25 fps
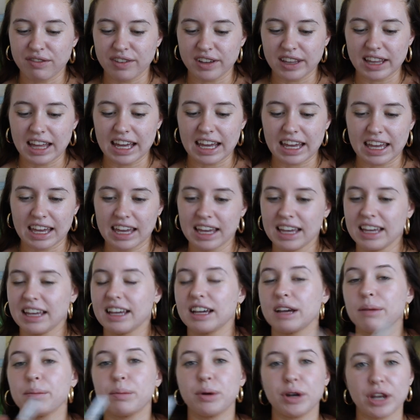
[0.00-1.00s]
I feel like
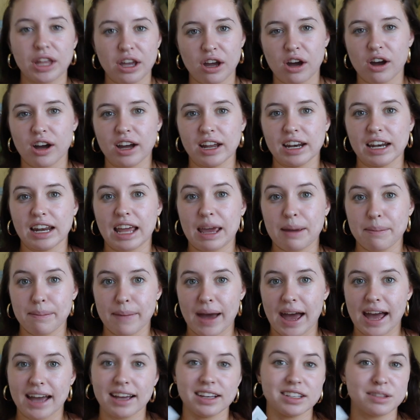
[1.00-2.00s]
putting on a
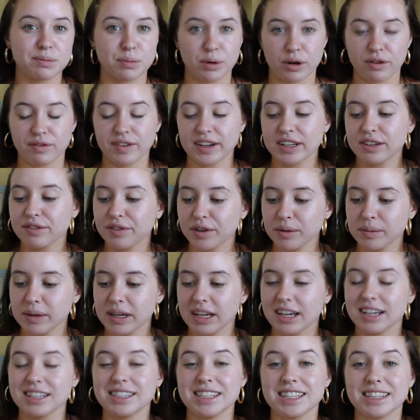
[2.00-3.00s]
matte is perfect for
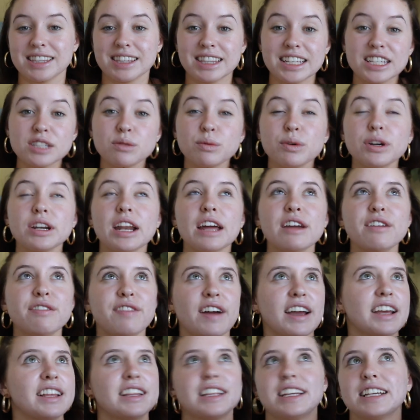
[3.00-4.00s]
me because this one I
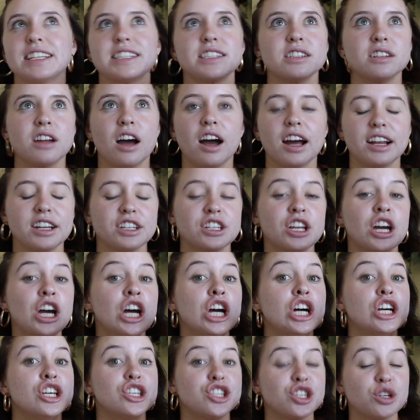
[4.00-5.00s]
find is not
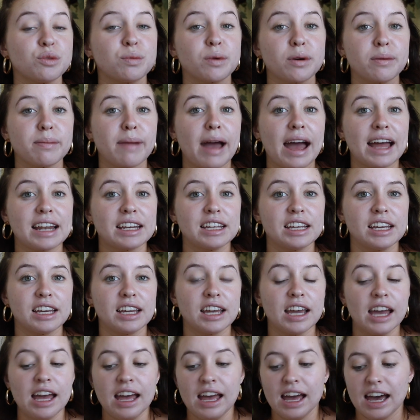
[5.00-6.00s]
super
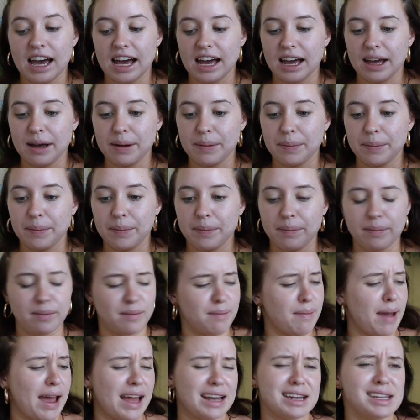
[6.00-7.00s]
mattening.
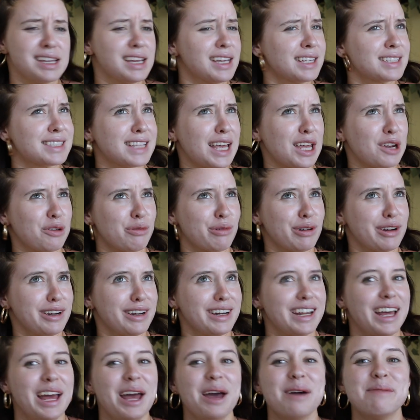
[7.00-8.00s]
Mattening, is that a word?
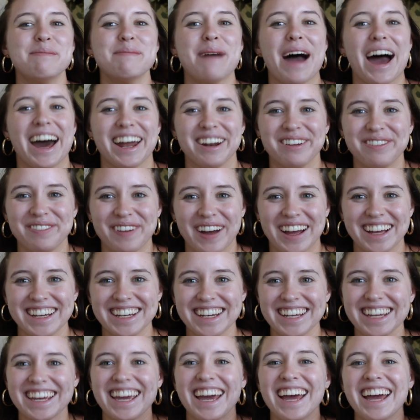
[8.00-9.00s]

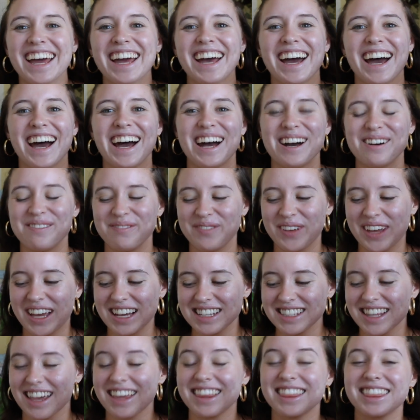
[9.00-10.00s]
Mattifying.
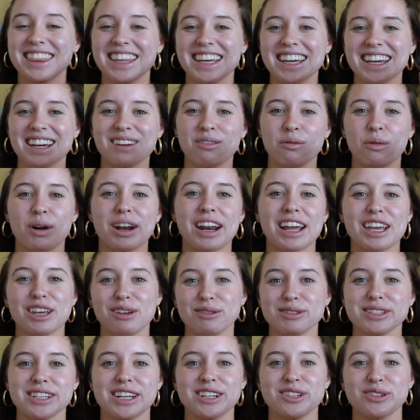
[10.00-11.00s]
Because I think what I
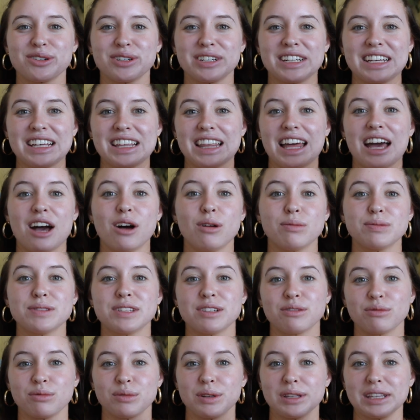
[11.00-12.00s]
use underneath helps
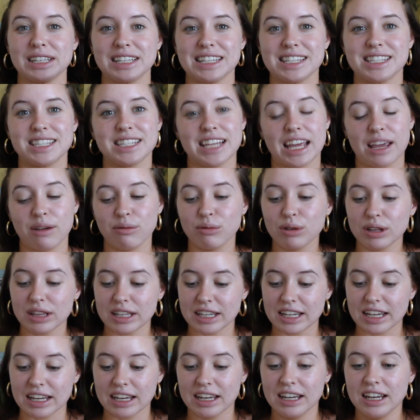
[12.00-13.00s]
it really stay
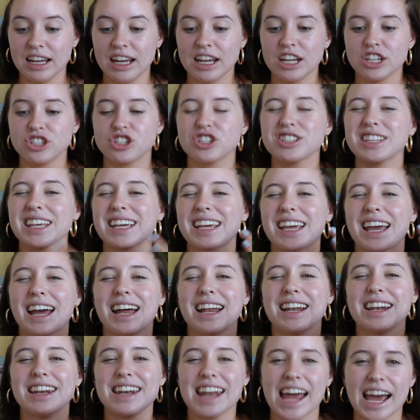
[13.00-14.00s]
really just like
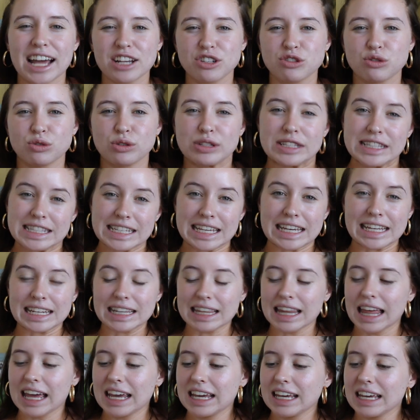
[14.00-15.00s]
natural
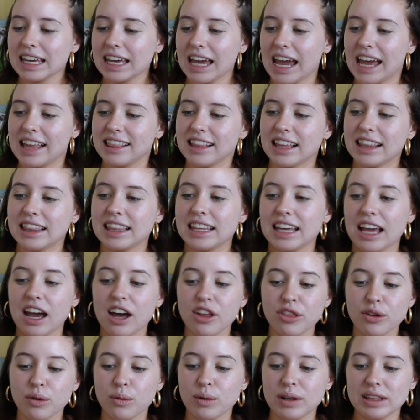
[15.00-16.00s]
skin-like. And then the
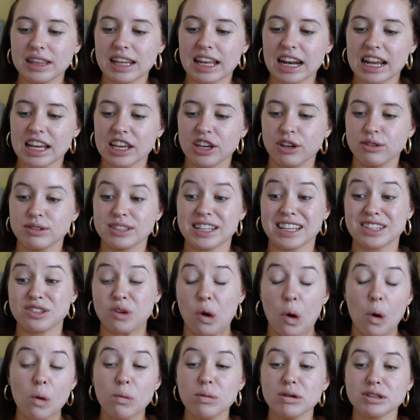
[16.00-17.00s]
other one that I use that's
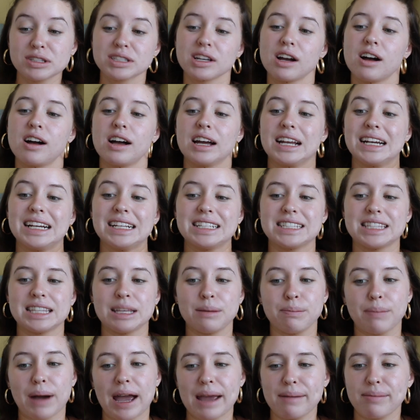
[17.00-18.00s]
almost gone is the
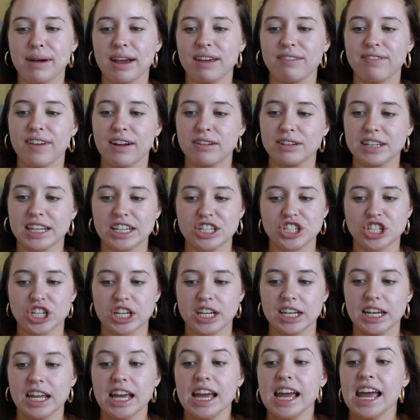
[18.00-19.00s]
Bye Bye
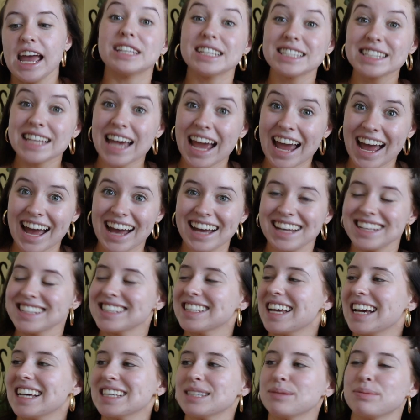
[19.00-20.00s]
Foundation. This has
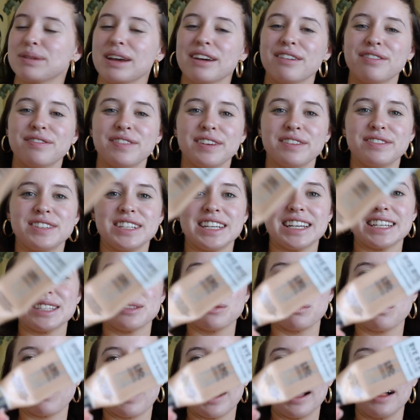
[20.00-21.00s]
SPF 50
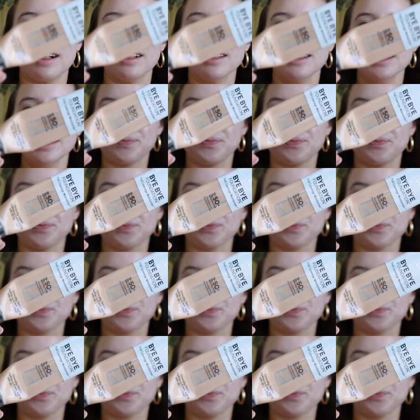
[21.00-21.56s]
as well.